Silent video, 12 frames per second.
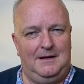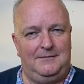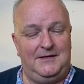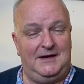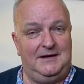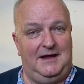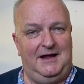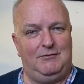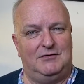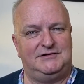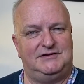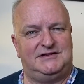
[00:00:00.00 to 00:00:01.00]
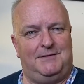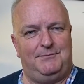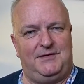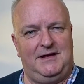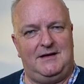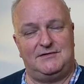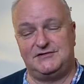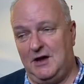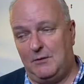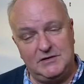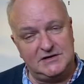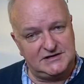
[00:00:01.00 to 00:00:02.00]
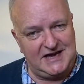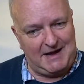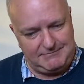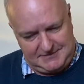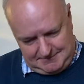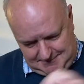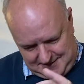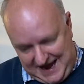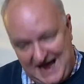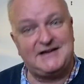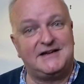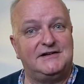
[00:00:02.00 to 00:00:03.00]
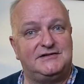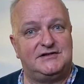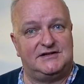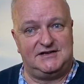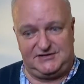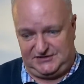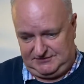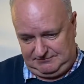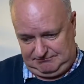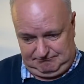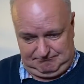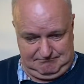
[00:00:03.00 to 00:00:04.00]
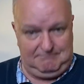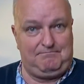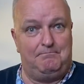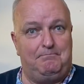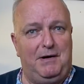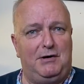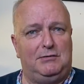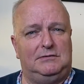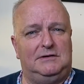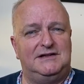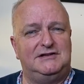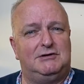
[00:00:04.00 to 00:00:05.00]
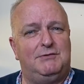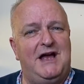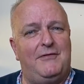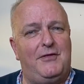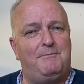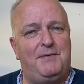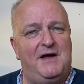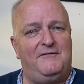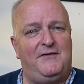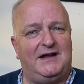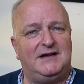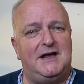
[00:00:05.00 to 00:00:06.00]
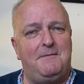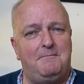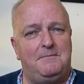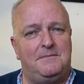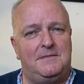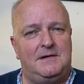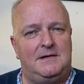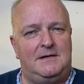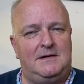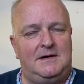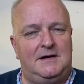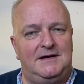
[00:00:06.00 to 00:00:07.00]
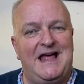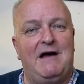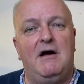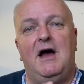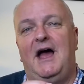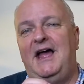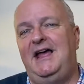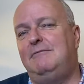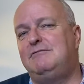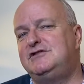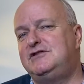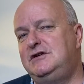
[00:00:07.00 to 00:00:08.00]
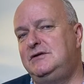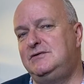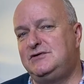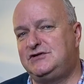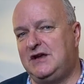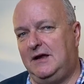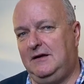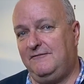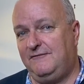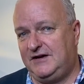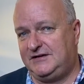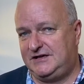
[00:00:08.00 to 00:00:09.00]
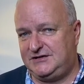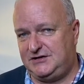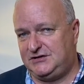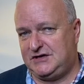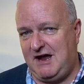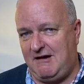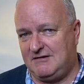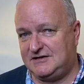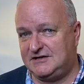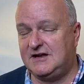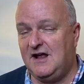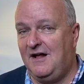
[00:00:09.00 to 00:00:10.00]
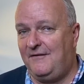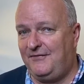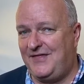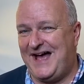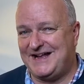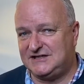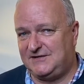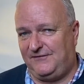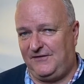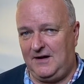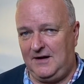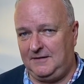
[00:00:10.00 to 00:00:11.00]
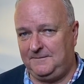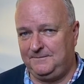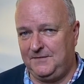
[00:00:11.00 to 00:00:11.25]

Then he wanted something else. And we just kept adding to this bowl until we had the perfect hymn. Now, he was using fictitious characters. That's fine.